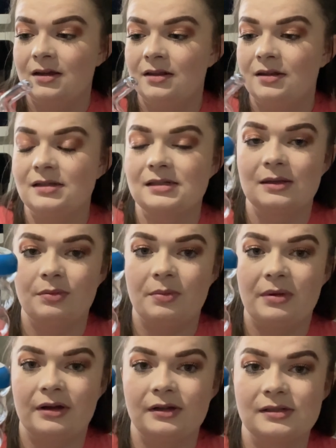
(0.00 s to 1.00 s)
These sippa
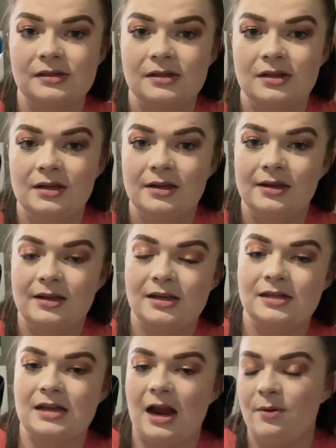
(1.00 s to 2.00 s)
mugs?
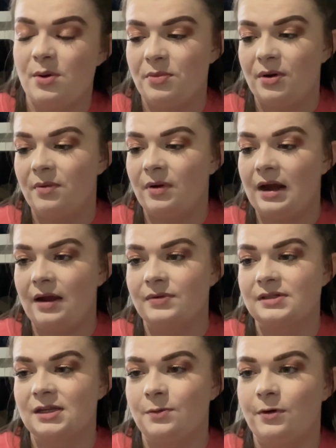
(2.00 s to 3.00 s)
Because I remember when I
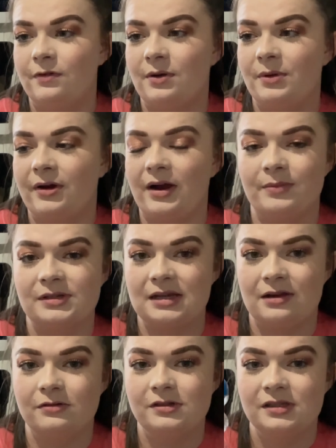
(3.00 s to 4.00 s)
would sleep over at my grandma's
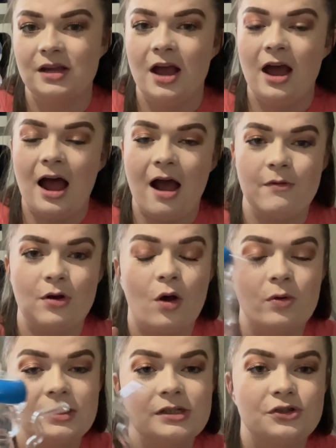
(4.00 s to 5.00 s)
house, I would
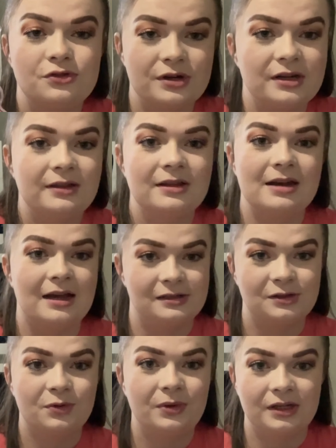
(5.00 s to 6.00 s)
always drink the
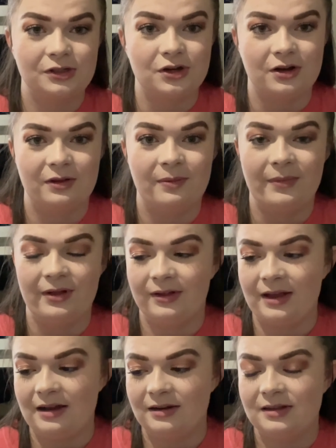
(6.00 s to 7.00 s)
Nesquik chocolate
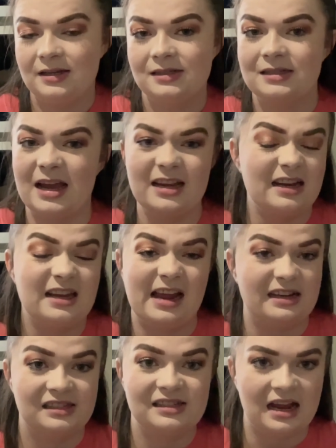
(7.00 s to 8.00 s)
milk out of these. I
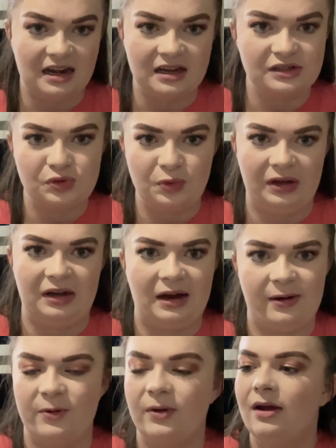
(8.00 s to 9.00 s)
can't stand Nesquik
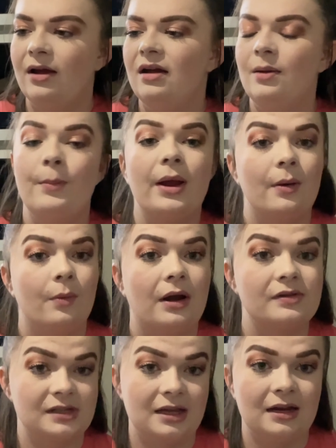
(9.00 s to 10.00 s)
now, but when I
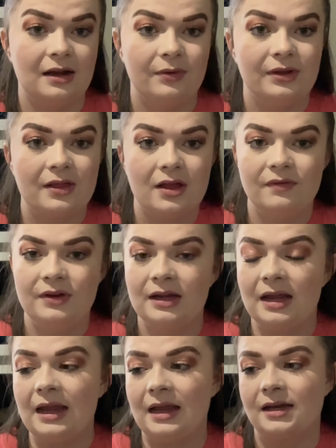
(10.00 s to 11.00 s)
was a kid, I really loved
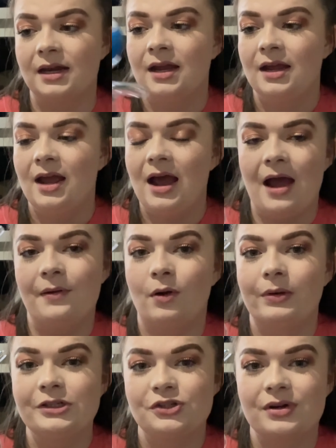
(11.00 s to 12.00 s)
it, and I would
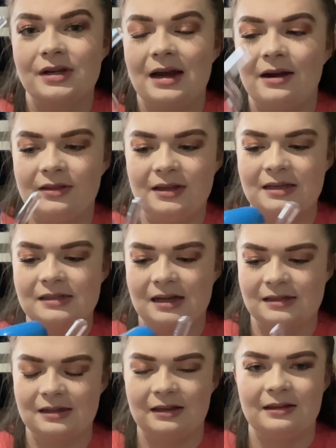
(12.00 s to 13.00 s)
always drink it out of these. It
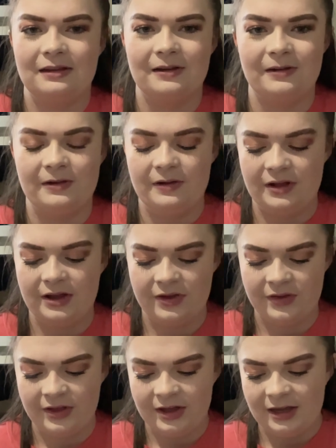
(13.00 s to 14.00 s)
has like the little
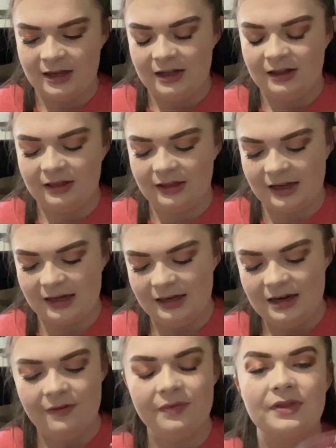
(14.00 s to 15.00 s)

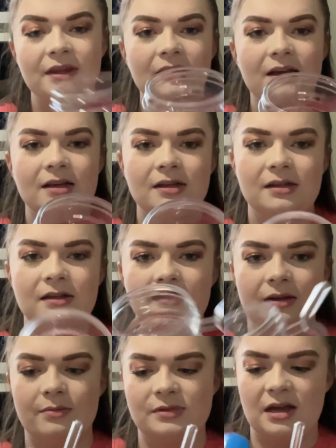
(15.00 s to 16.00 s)
lid
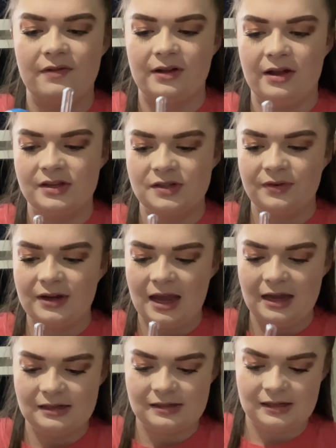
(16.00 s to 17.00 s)
comes off. I got this for
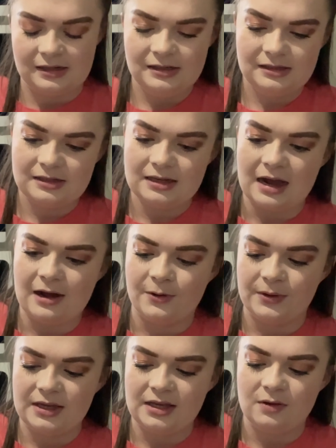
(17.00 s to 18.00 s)
Kayson, see how
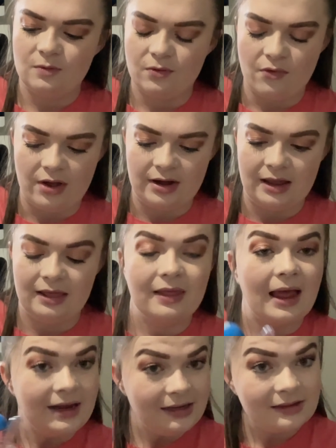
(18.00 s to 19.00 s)
he would
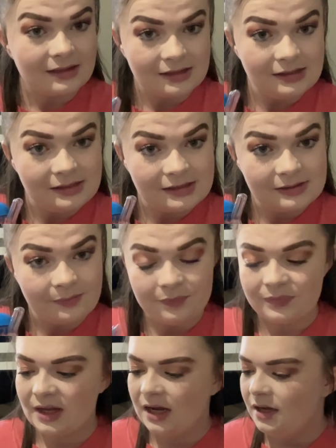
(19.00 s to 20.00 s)
like this,
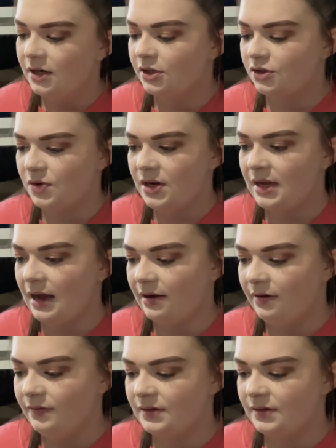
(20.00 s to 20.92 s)
drink out of.